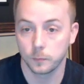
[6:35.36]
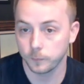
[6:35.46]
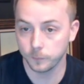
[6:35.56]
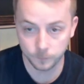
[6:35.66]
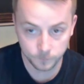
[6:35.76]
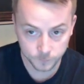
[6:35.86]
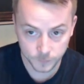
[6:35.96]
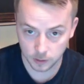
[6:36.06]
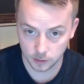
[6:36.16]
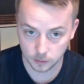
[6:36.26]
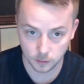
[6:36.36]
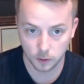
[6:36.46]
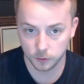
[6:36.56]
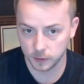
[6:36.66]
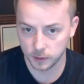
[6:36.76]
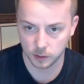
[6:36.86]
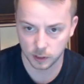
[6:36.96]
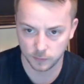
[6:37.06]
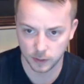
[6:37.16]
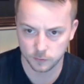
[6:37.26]
and other things are
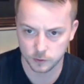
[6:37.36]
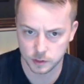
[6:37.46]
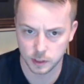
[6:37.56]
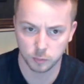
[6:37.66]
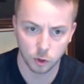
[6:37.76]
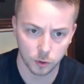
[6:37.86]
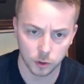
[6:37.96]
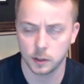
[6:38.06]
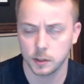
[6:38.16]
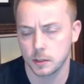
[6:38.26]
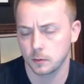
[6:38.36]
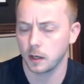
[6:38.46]
kind of averages, like promo costs.